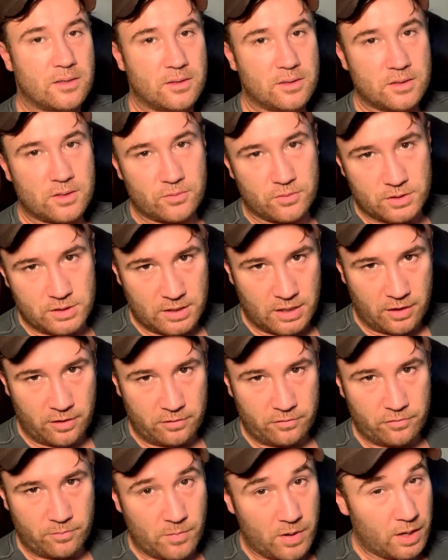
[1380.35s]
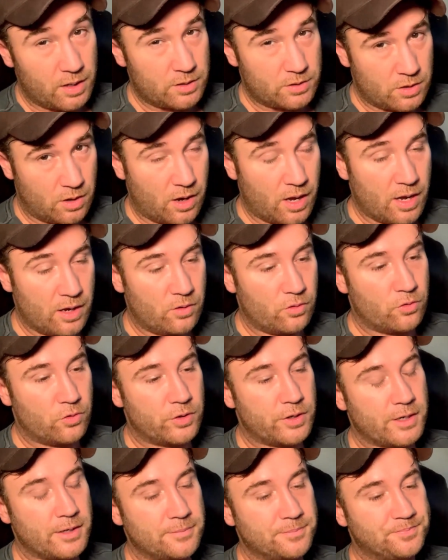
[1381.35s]
to receive my entire
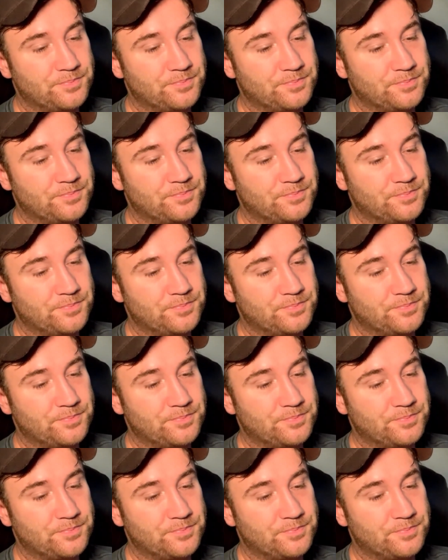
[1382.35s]
order.